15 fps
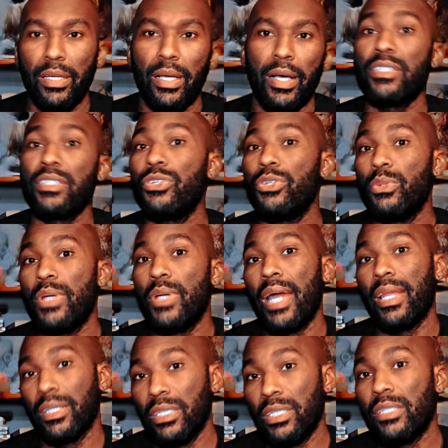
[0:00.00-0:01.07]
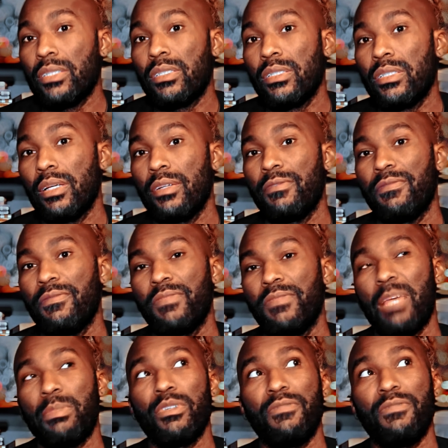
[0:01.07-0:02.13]
Ask Where You Got at least
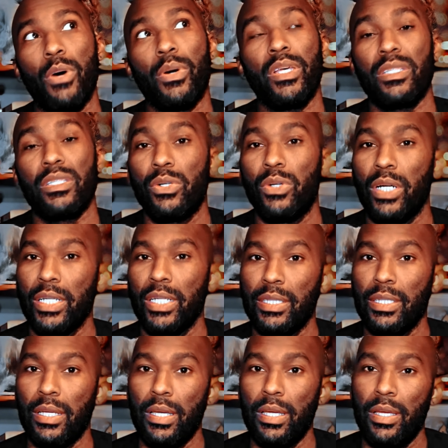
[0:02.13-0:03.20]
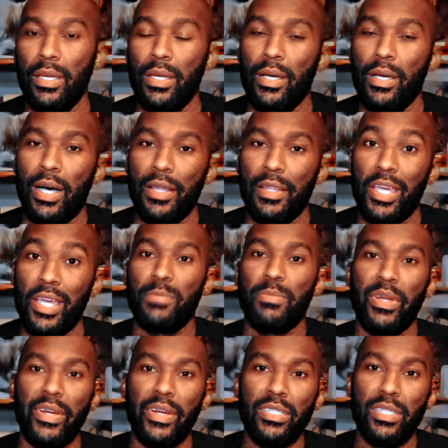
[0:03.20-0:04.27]
keeps a focus on the
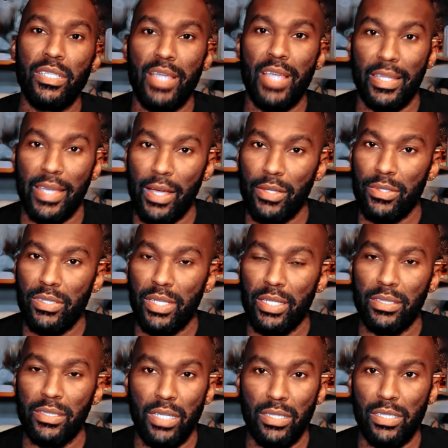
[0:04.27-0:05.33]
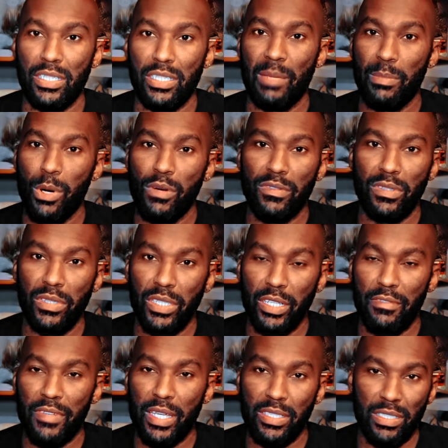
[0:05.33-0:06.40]
experiences at the outset and doesn't skip over the
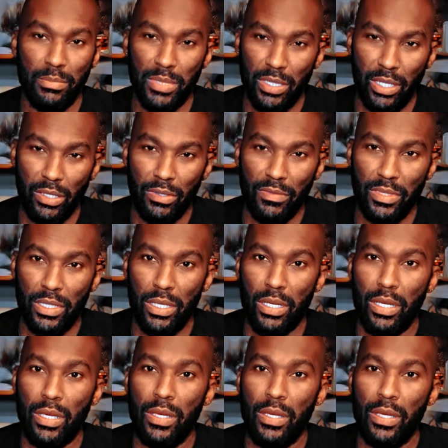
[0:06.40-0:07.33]
events themselves.